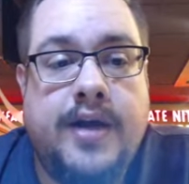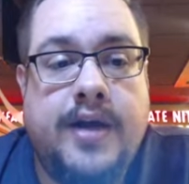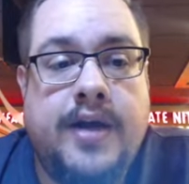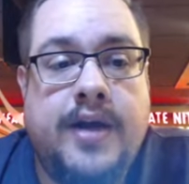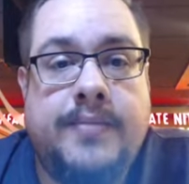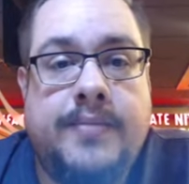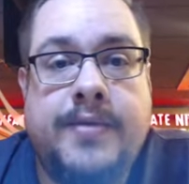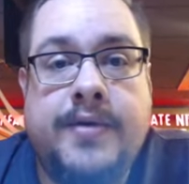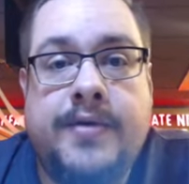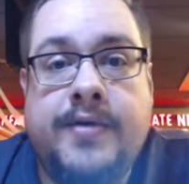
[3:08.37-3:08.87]

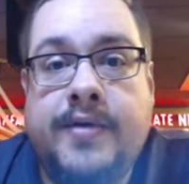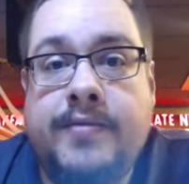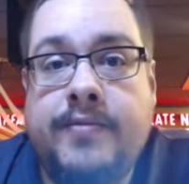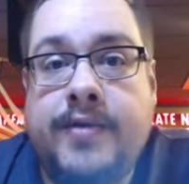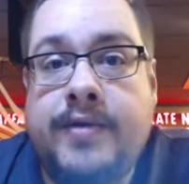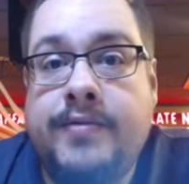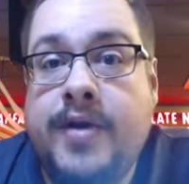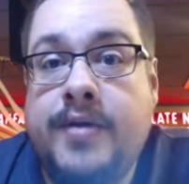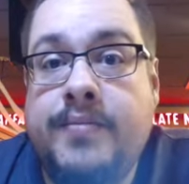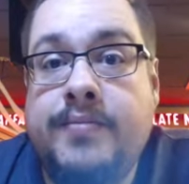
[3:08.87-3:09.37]
Um, but
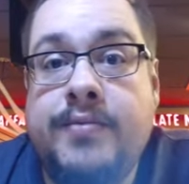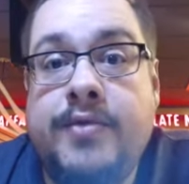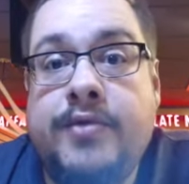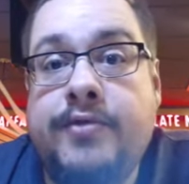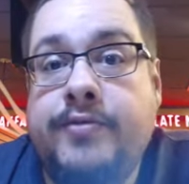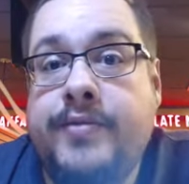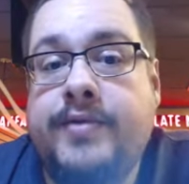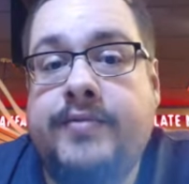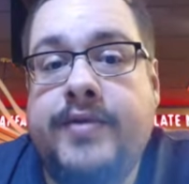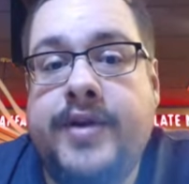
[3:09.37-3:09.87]
we want
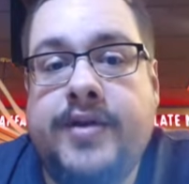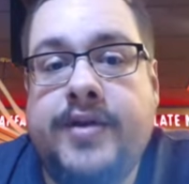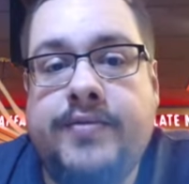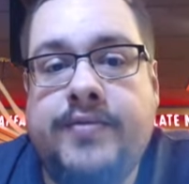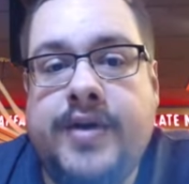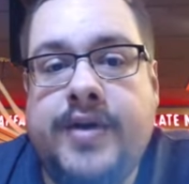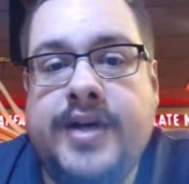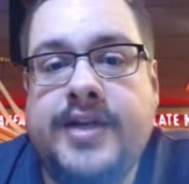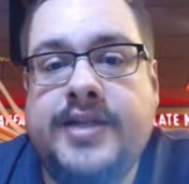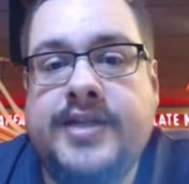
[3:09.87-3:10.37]
movement. We
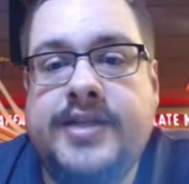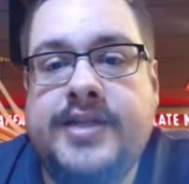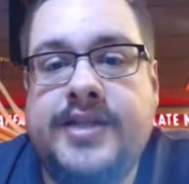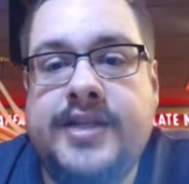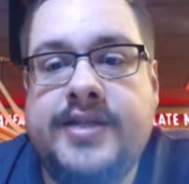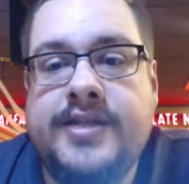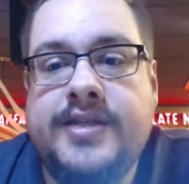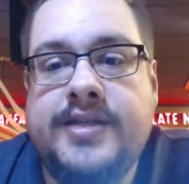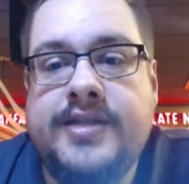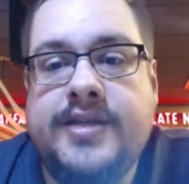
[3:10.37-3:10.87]
don't want it to
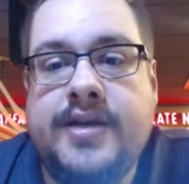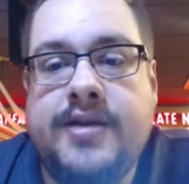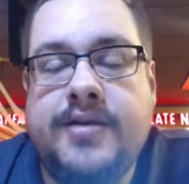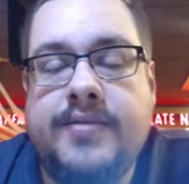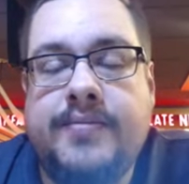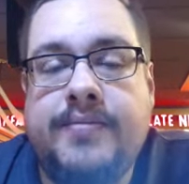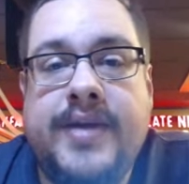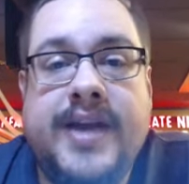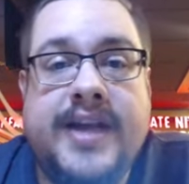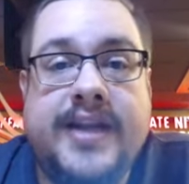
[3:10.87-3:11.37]
just
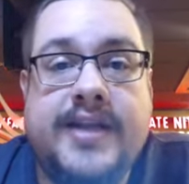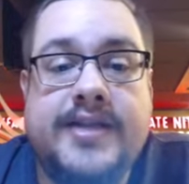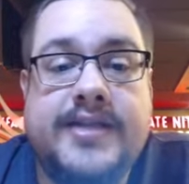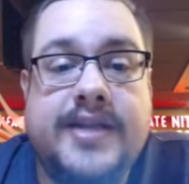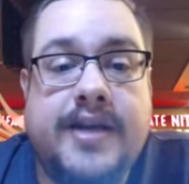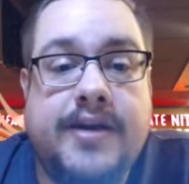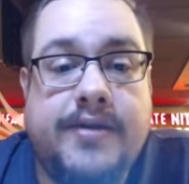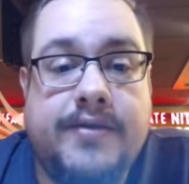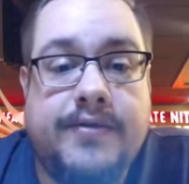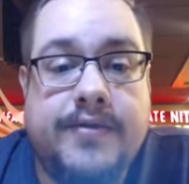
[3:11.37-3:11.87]
um, be at the
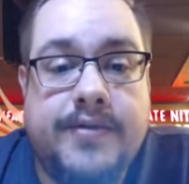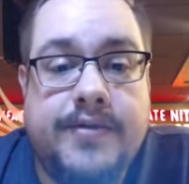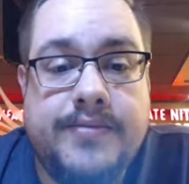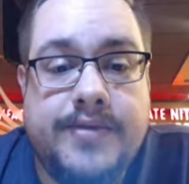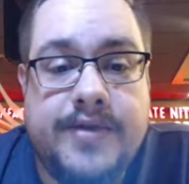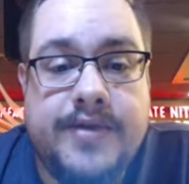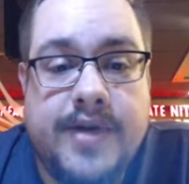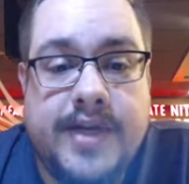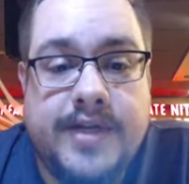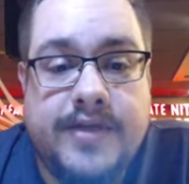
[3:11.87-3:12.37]
center of the room,
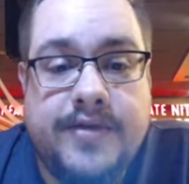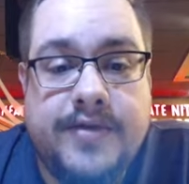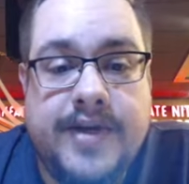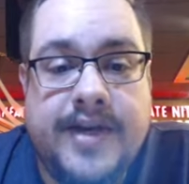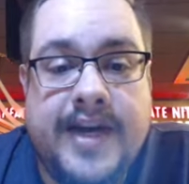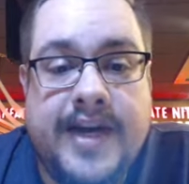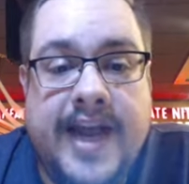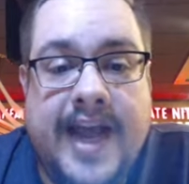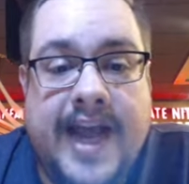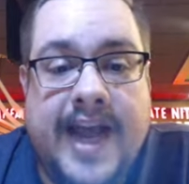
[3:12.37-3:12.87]
so let's go
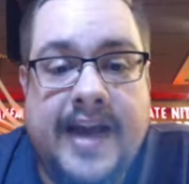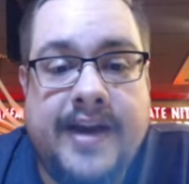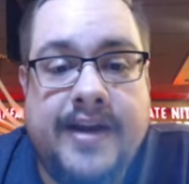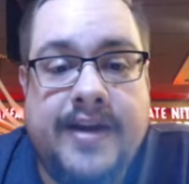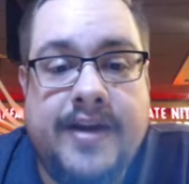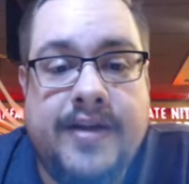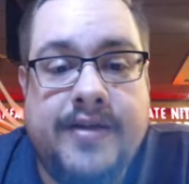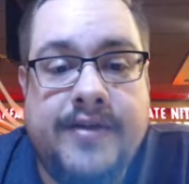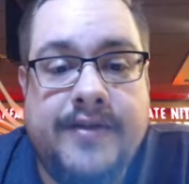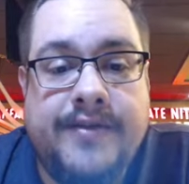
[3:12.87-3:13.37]
ahead and add
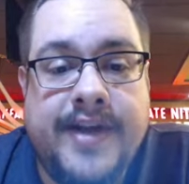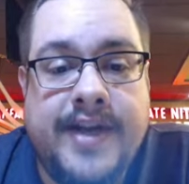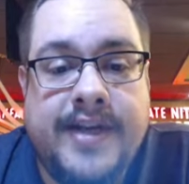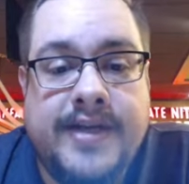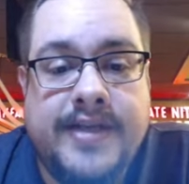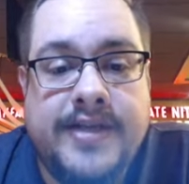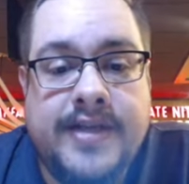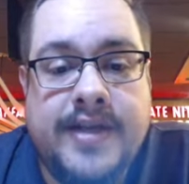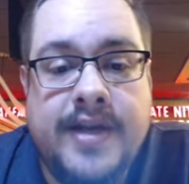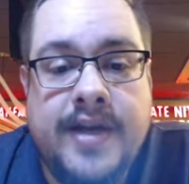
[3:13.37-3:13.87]
another
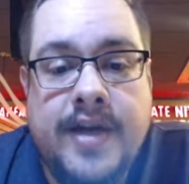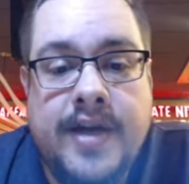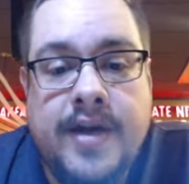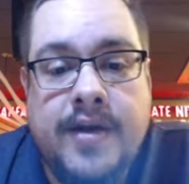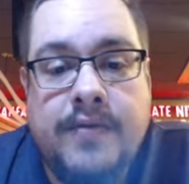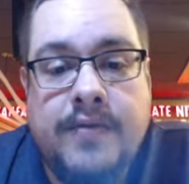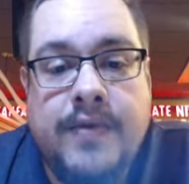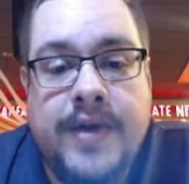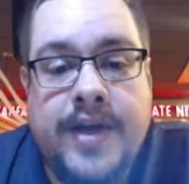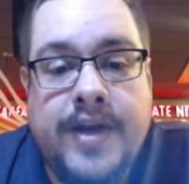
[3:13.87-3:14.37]
event.
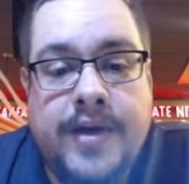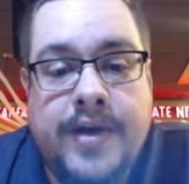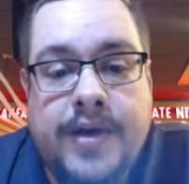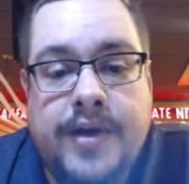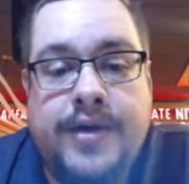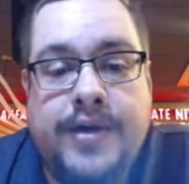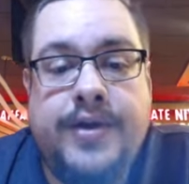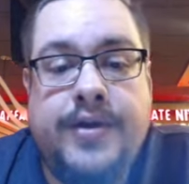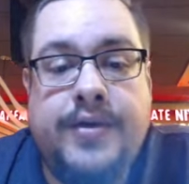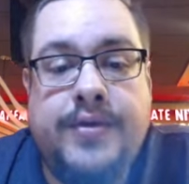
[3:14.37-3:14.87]
We
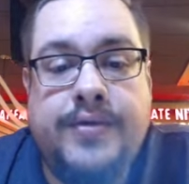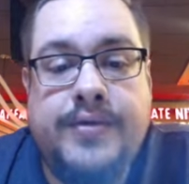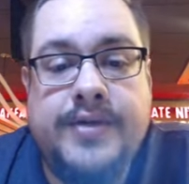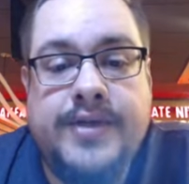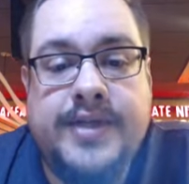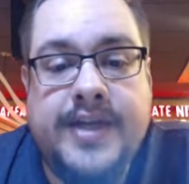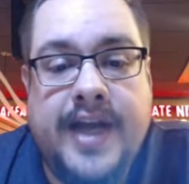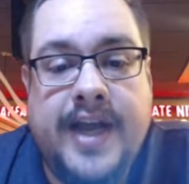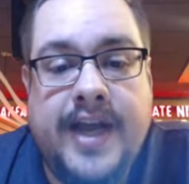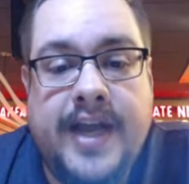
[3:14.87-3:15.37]
could
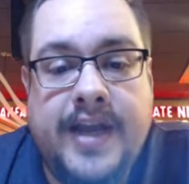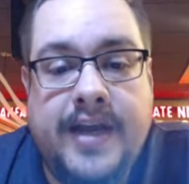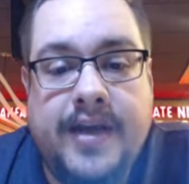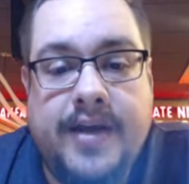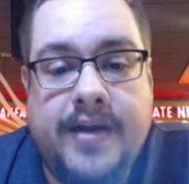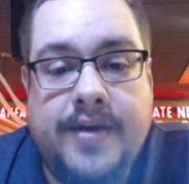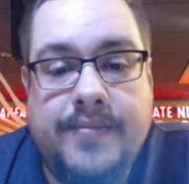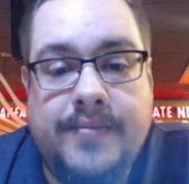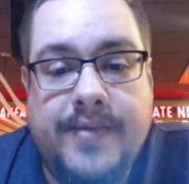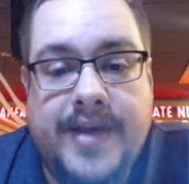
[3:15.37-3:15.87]
use a
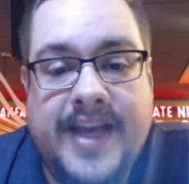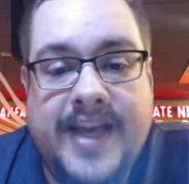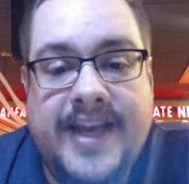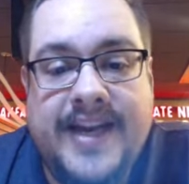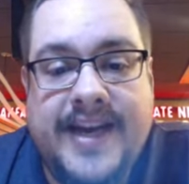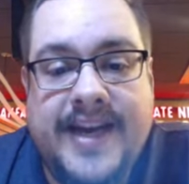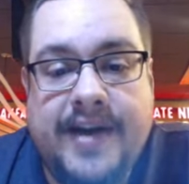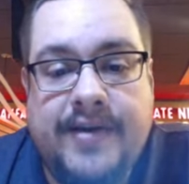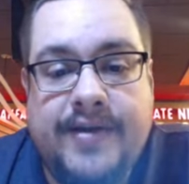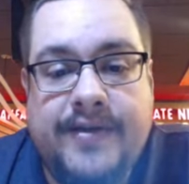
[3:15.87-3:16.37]
um,
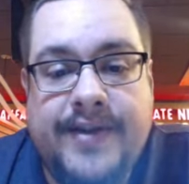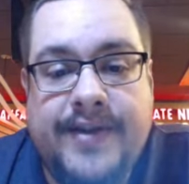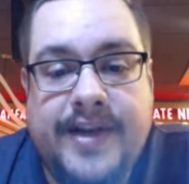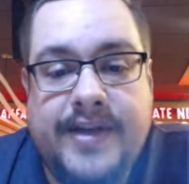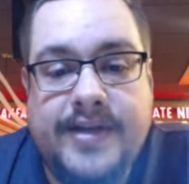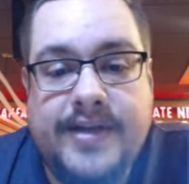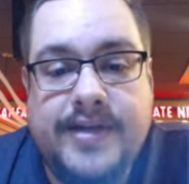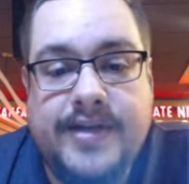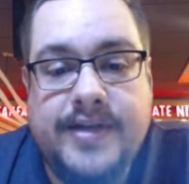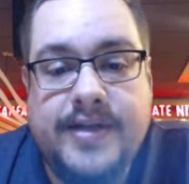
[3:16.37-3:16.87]
key down
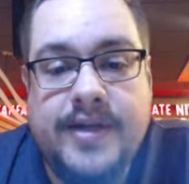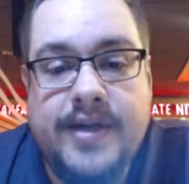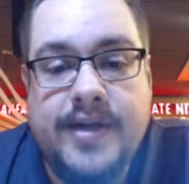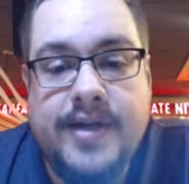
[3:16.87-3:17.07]
event,